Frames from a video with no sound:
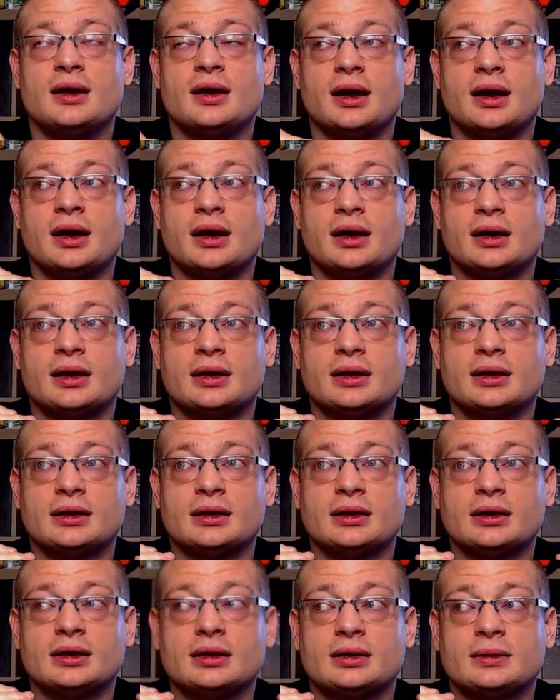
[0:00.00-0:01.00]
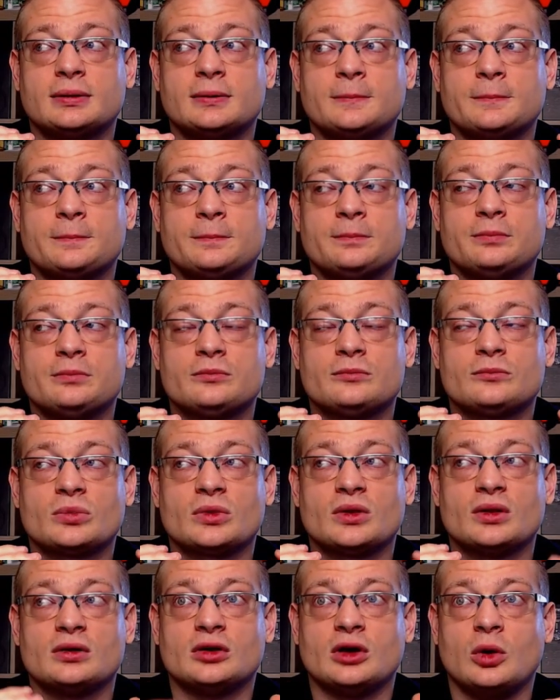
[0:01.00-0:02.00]

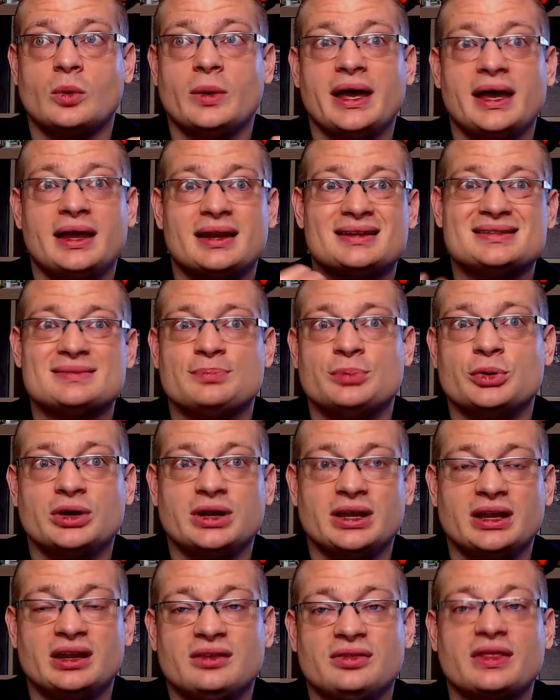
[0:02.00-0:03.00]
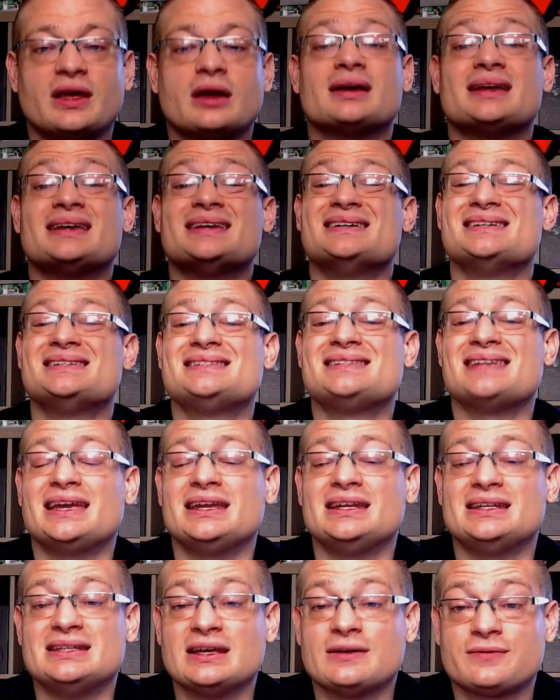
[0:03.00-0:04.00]
go ahead and put in, there is
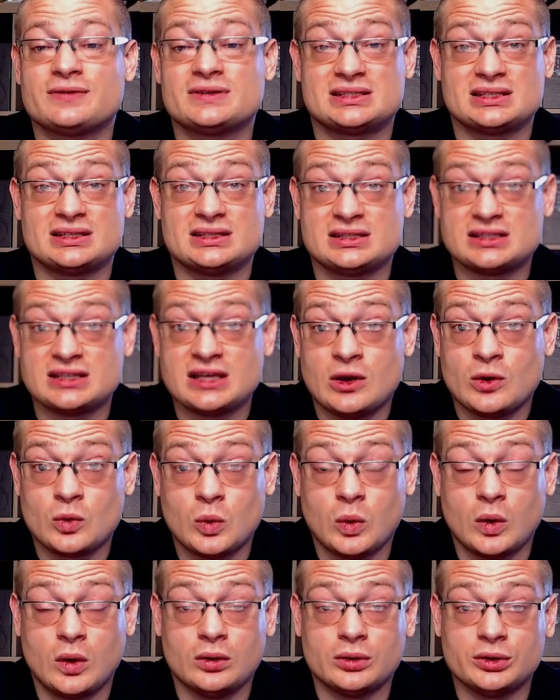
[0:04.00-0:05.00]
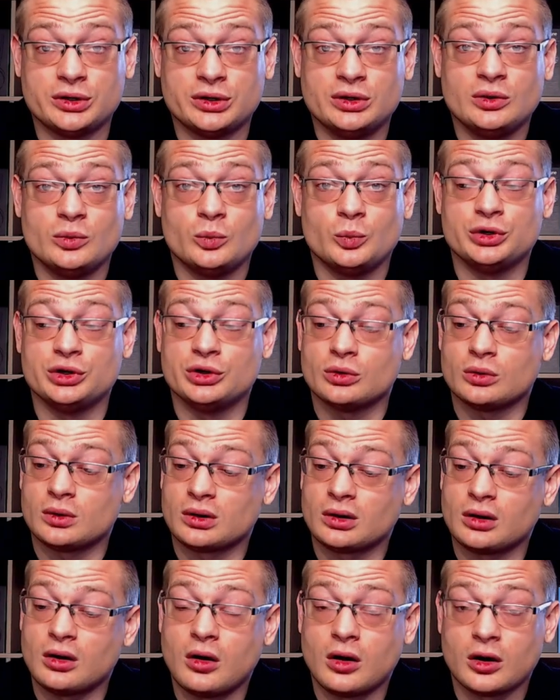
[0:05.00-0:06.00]
a difference in sound quality when you
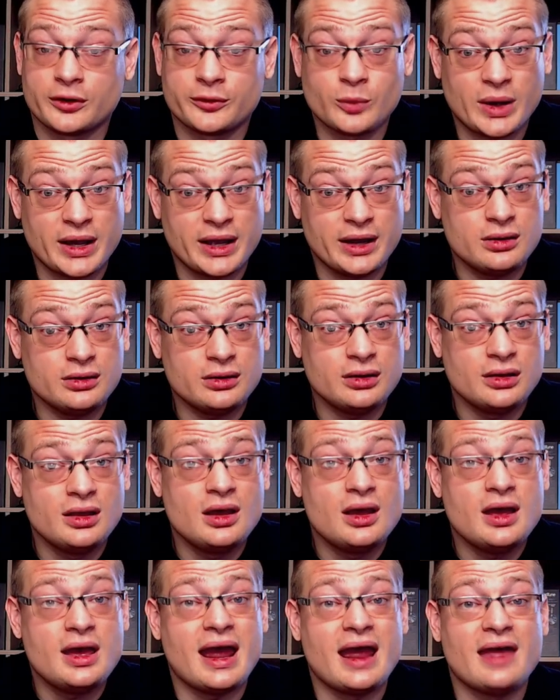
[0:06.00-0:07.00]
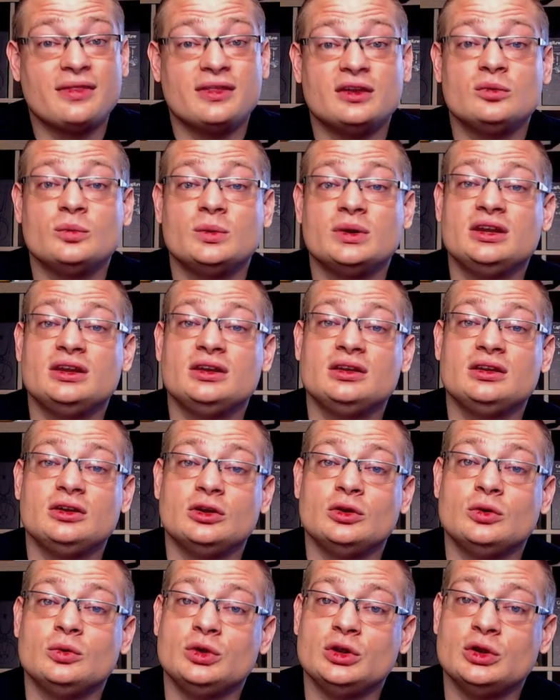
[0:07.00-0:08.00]
are hardwired and then when
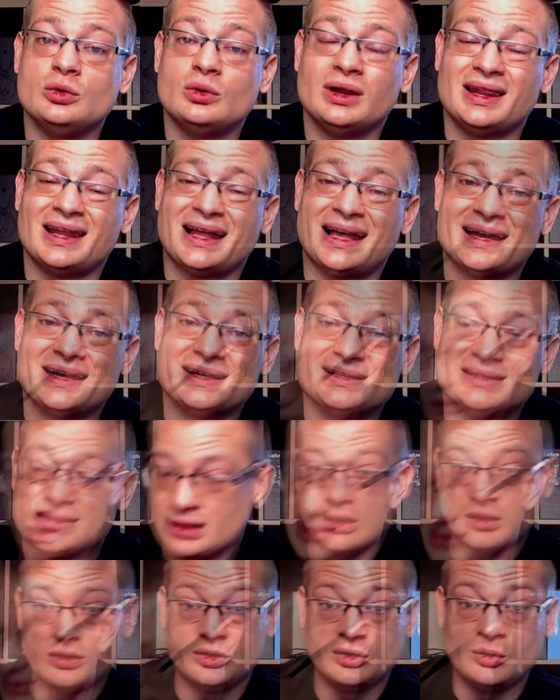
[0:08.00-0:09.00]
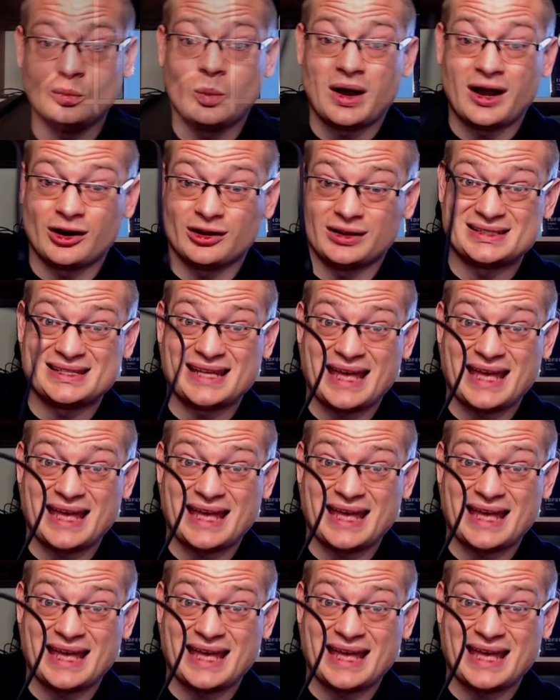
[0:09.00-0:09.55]
you utilize the wireless